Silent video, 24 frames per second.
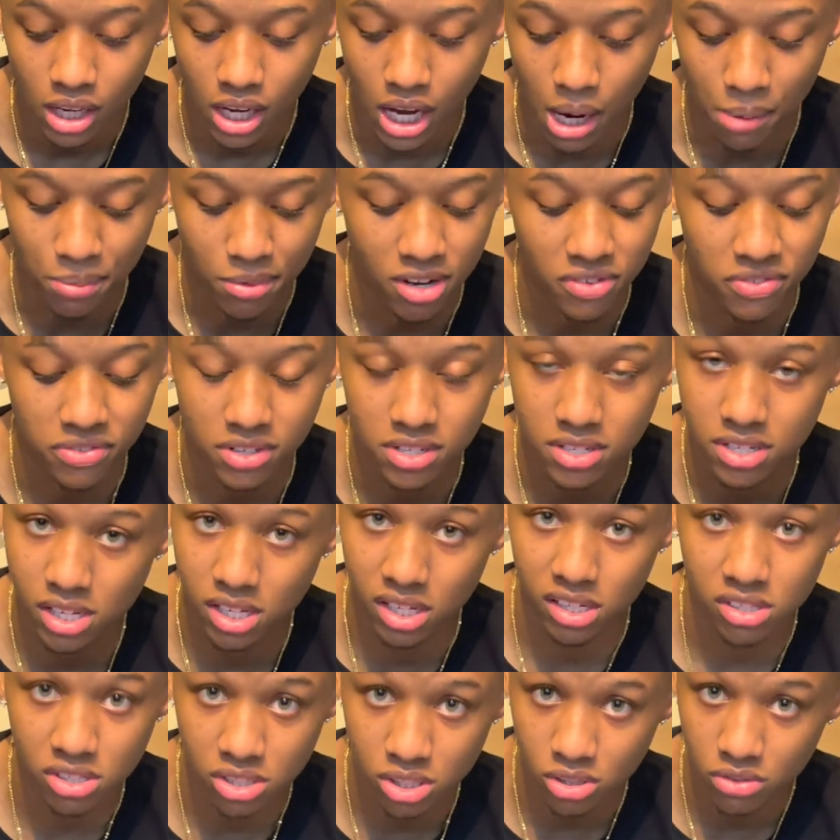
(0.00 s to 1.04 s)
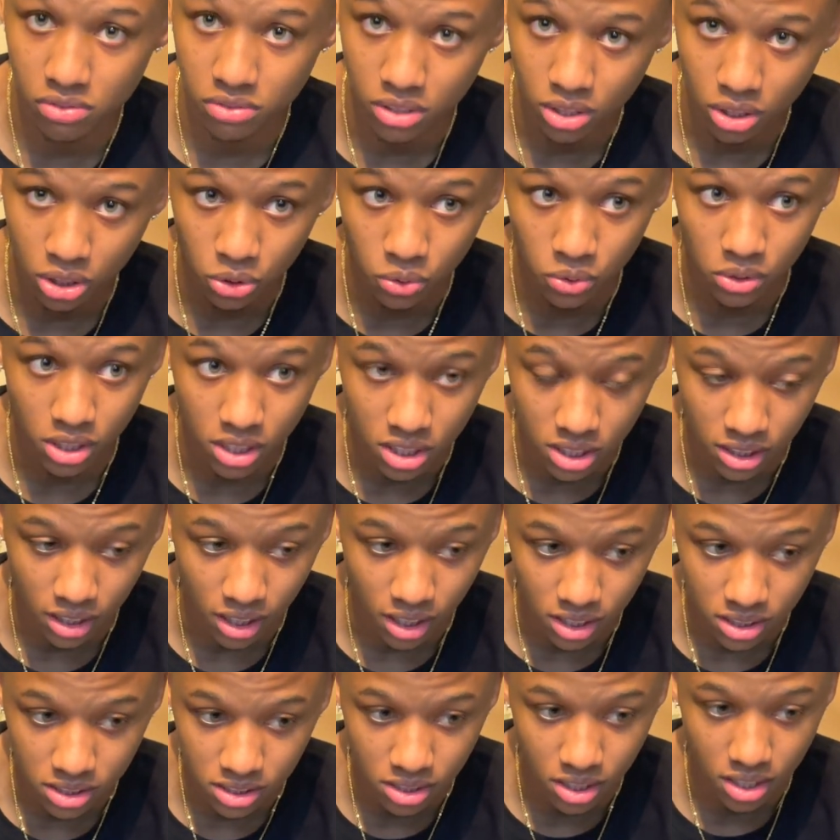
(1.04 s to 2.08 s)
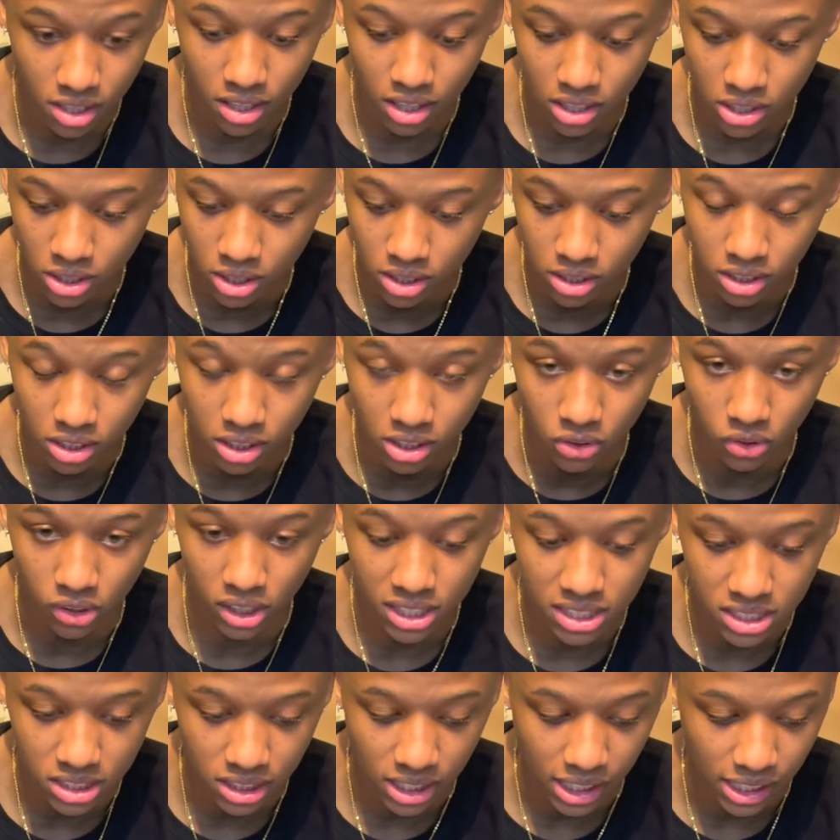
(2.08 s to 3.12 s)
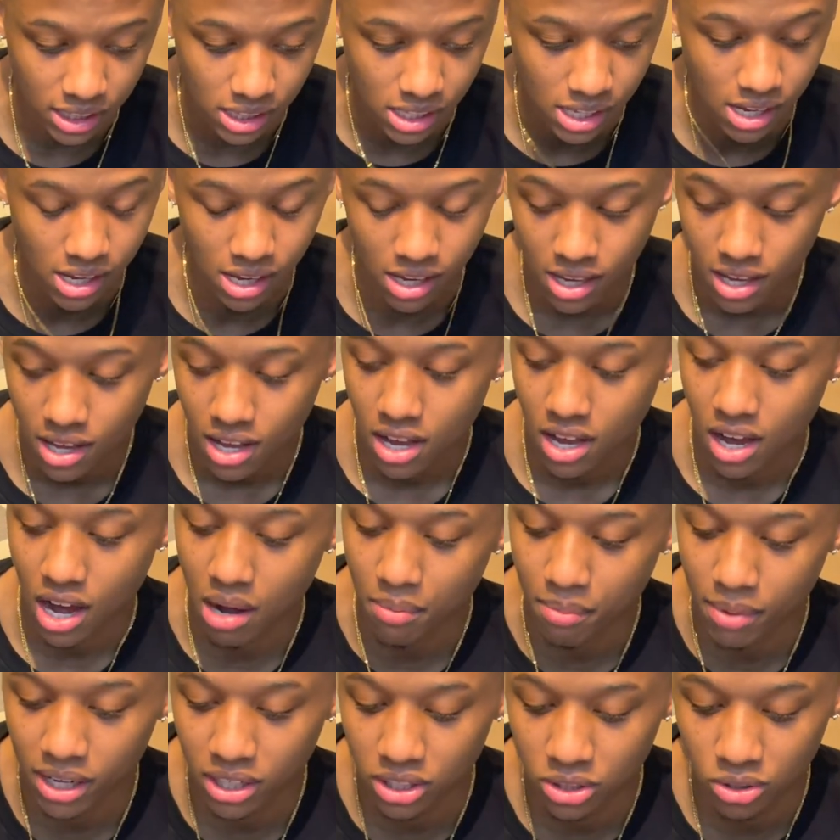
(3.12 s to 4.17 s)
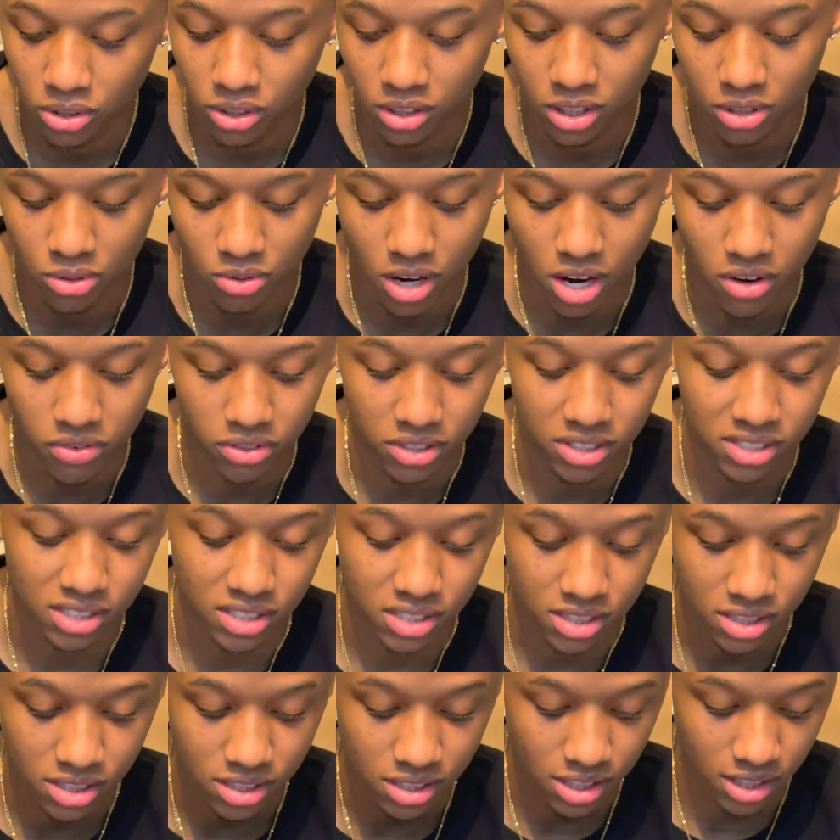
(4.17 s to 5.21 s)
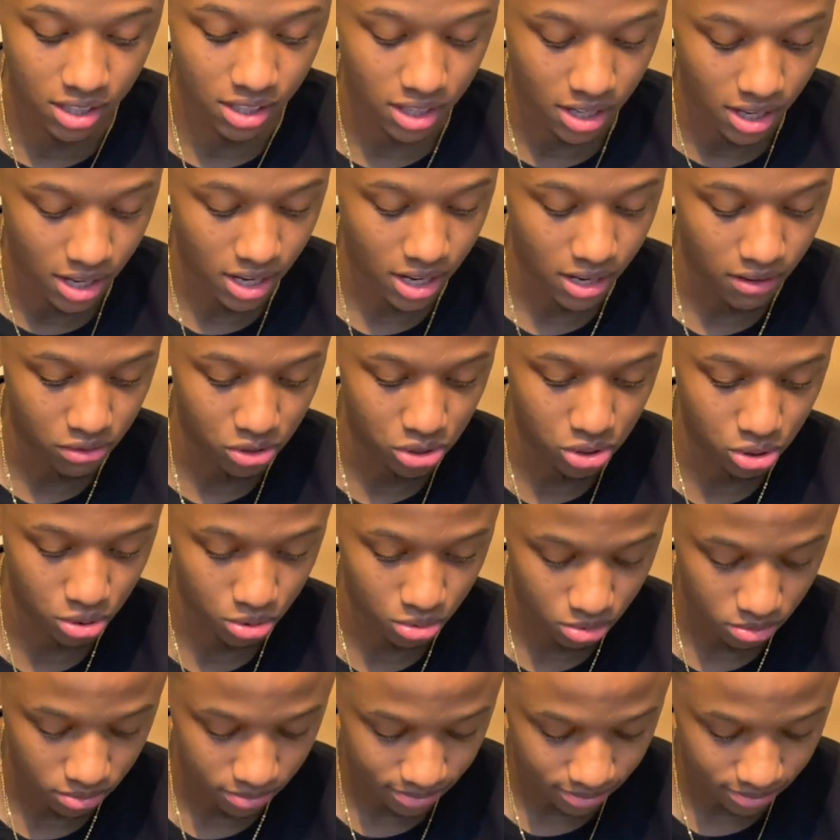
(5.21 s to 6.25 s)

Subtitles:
I'm not gonna sell the shoe for no $300, nothing crazy like that. I might do a little raffle. This is a 10.5 shoe.